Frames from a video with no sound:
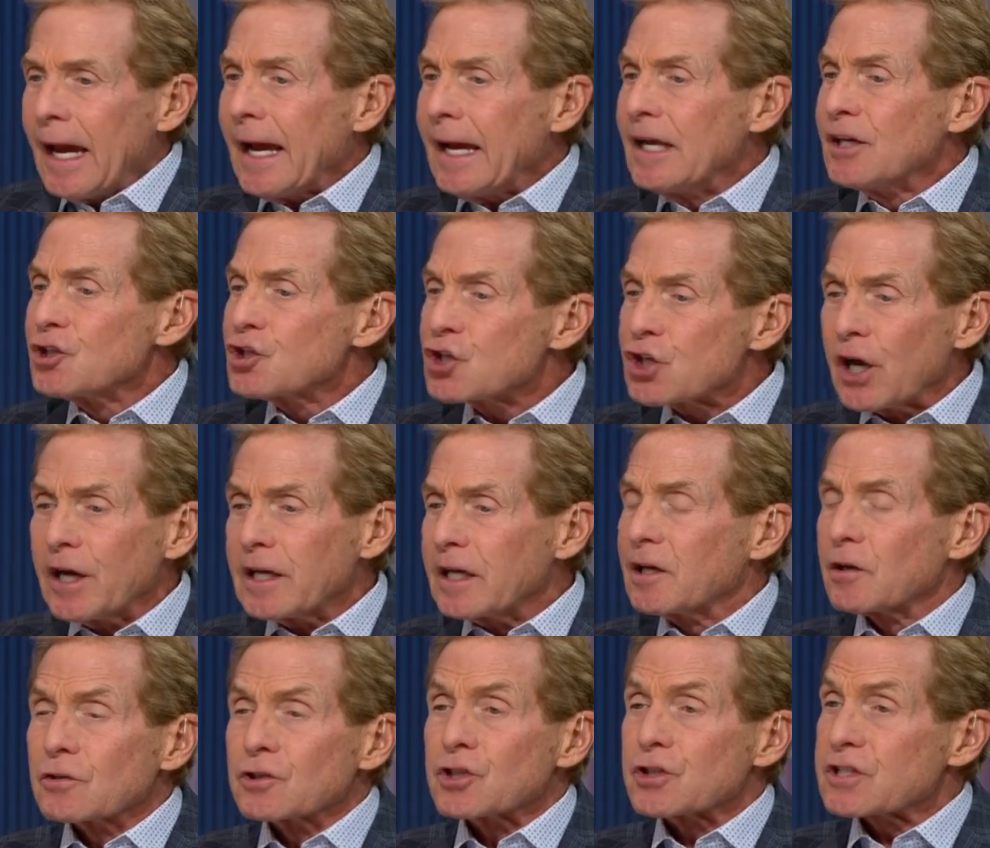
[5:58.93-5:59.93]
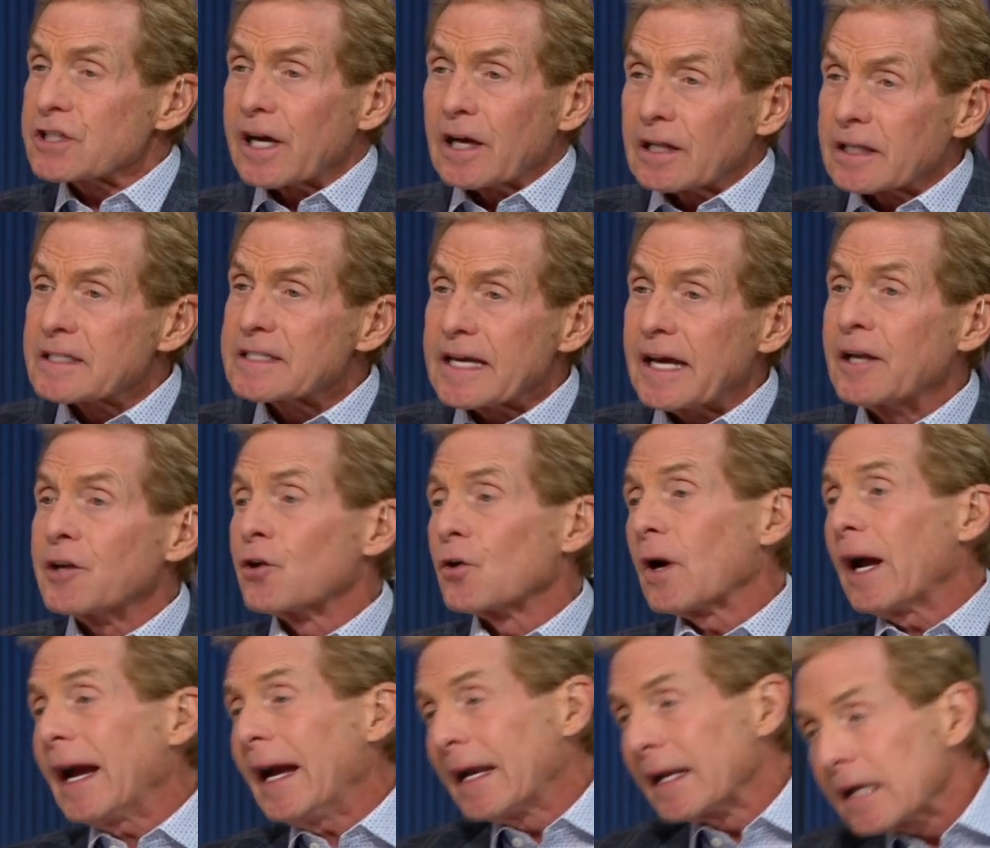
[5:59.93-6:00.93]
And Shai
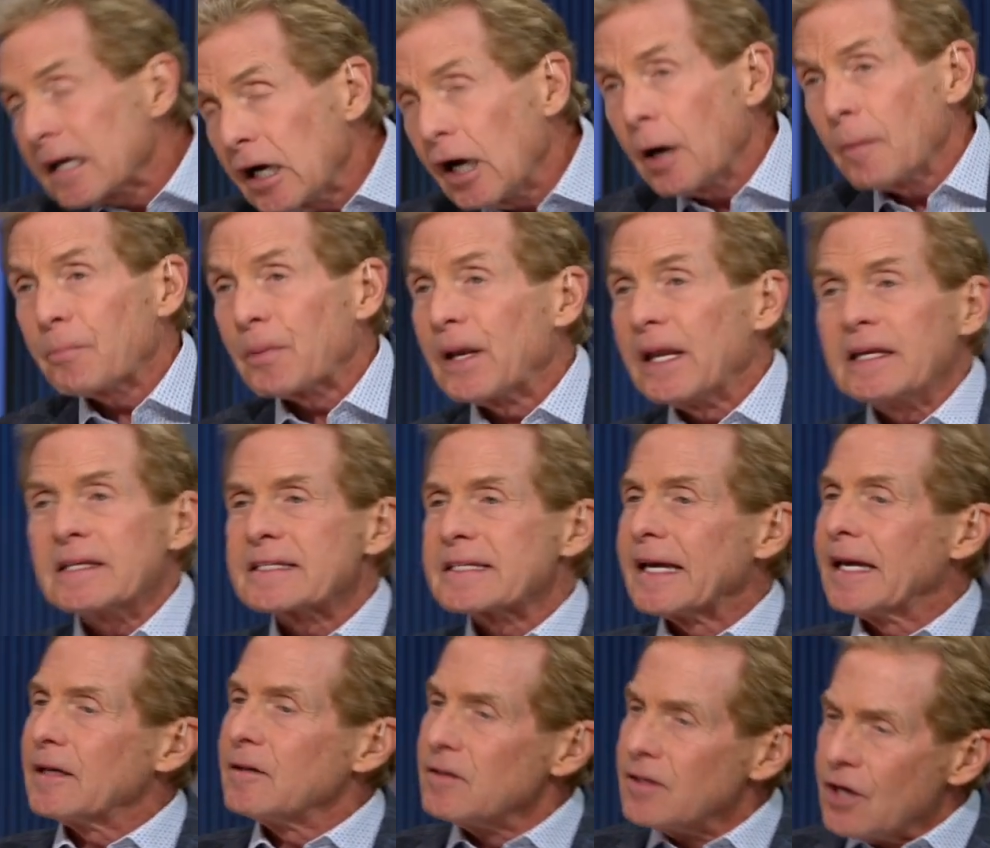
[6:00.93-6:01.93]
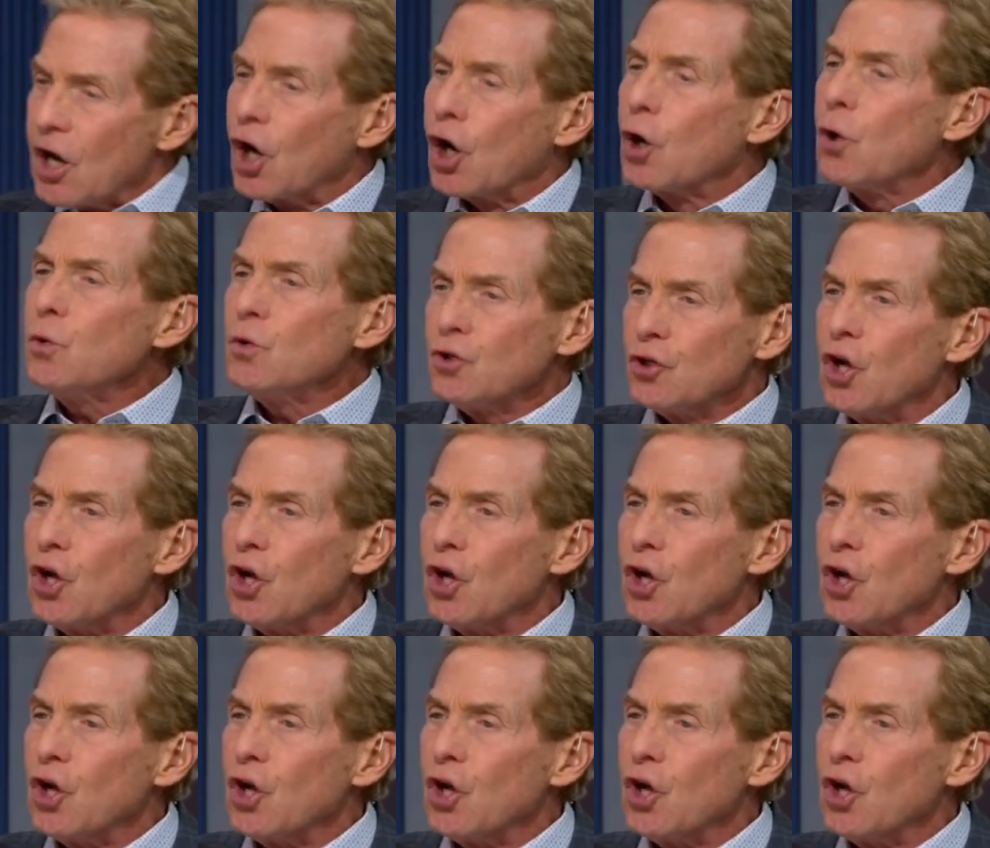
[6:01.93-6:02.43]
Gilgeous-Alexander and company said, no,